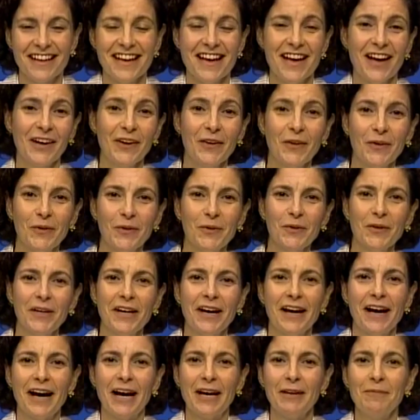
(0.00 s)
Hello,
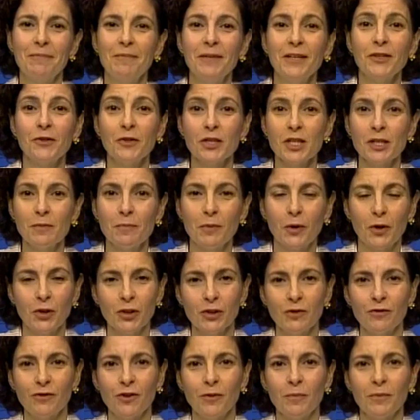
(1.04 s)
I'm Beatriz
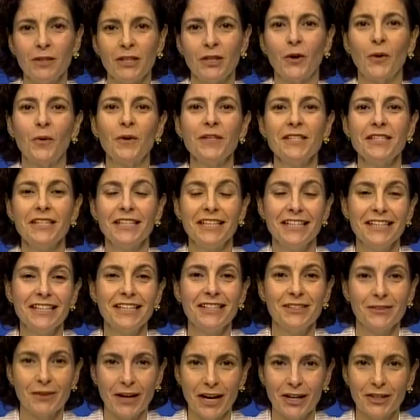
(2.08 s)
Pont from the OECD
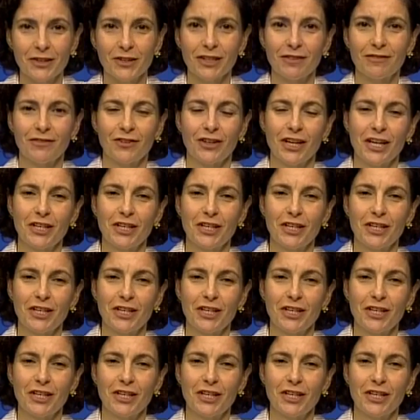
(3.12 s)
Directorate for